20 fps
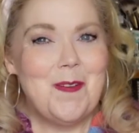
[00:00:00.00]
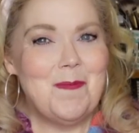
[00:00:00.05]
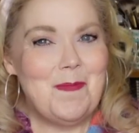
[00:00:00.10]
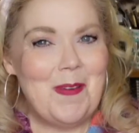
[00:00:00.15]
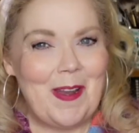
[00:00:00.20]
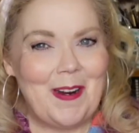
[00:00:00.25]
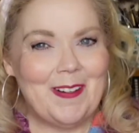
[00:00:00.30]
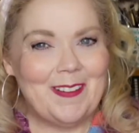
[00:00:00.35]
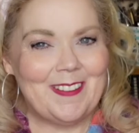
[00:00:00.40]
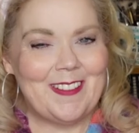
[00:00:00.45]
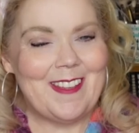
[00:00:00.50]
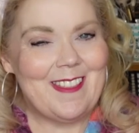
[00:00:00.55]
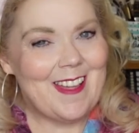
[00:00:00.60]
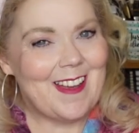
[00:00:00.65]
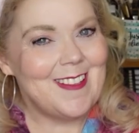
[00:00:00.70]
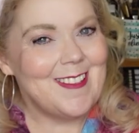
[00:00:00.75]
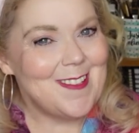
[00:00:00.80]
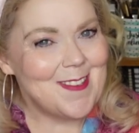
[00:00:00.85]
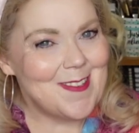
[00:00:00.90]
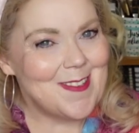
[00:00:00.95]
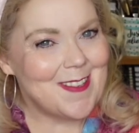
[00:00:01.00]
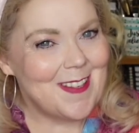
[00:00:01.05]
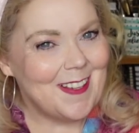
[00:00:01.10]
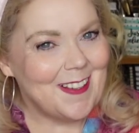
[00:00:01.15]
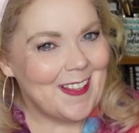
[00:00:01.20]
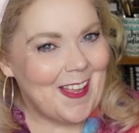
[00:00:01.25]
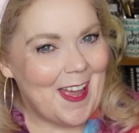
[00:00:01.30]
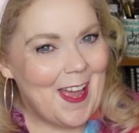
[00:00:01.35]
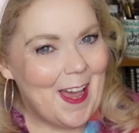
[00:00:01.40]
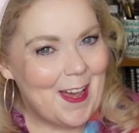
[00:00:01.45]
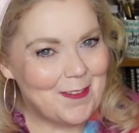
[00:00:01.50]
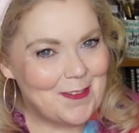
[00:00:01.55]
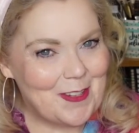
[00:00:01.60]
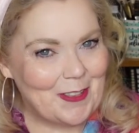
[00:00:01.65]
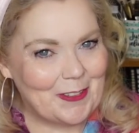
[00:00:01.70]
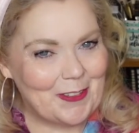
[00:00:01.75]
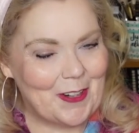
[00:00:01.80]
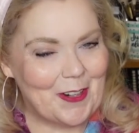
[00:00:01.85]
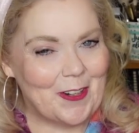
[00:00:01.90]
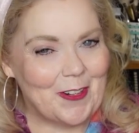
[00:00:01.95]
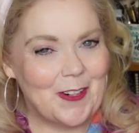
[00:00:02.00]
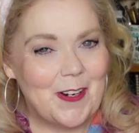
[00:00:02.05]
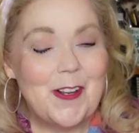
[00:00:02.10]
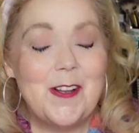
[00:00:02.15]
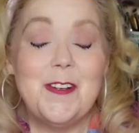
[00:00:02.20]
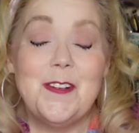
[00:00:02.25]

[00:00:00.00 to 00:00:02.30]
Apparently that's a skill I have to learn.